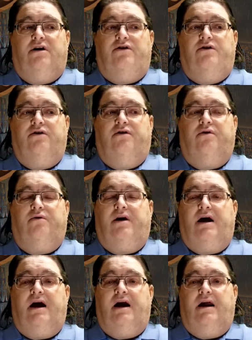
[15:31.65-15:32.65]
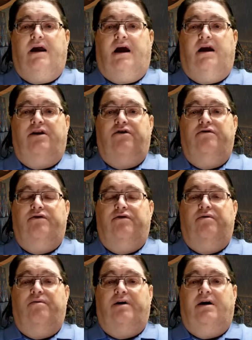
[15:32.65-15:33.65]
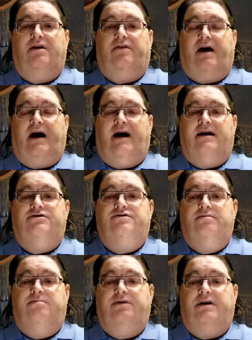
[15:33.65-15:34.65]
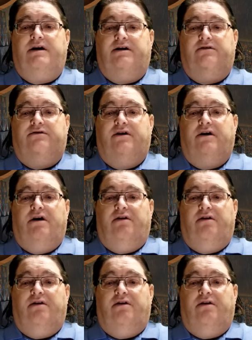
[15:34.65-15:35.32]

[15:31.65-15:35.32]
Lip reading: You create and you do with as you please.